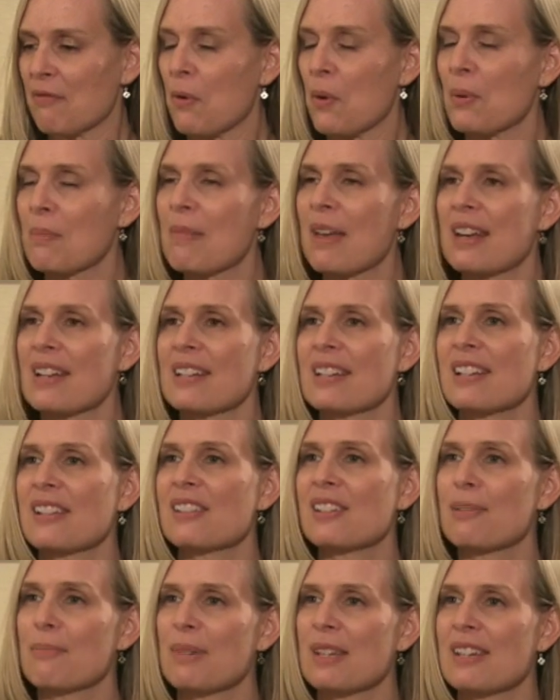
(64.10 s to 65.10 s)
form that it
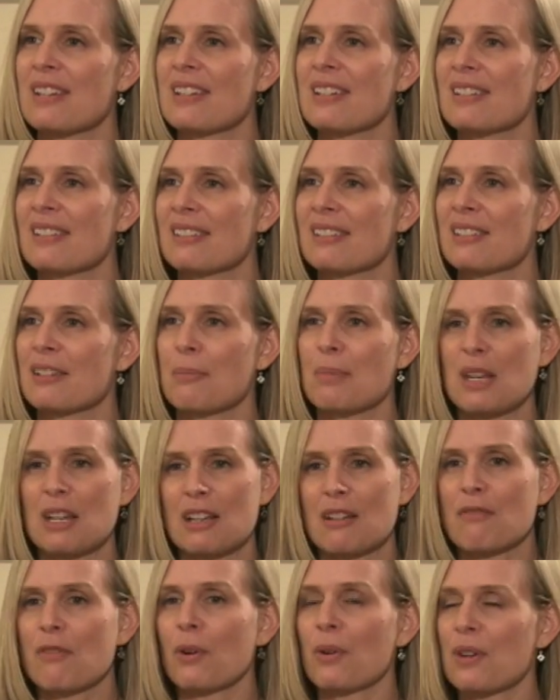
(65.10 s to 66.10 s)
needs to be
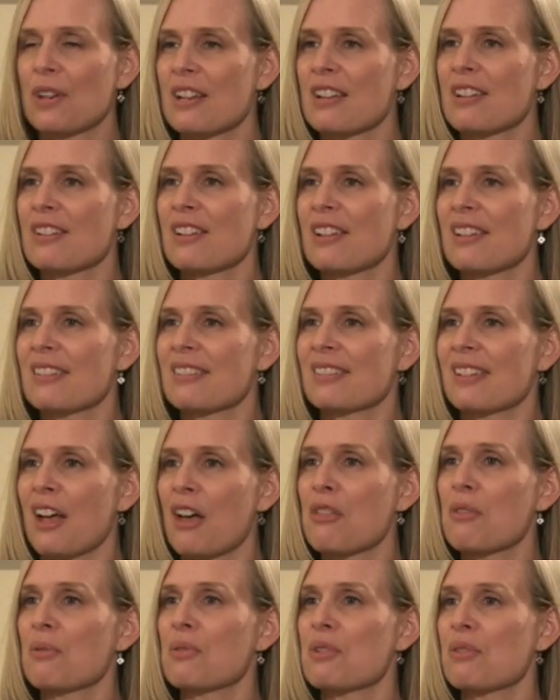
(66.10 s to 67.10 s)
converted into
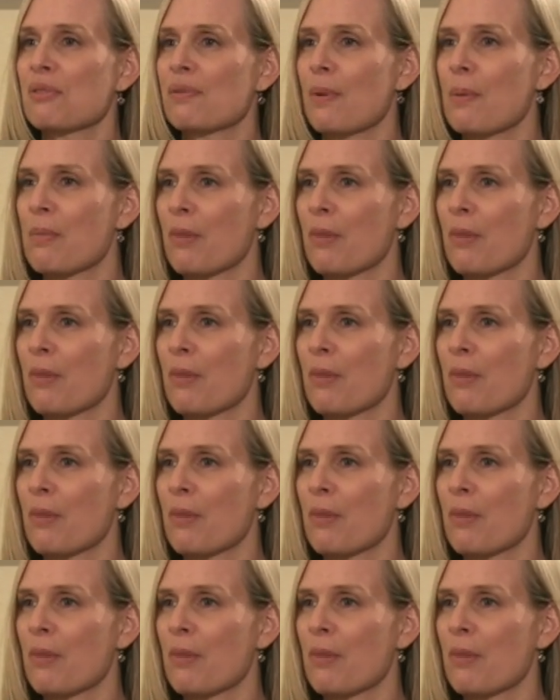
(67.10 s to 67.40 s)
other useful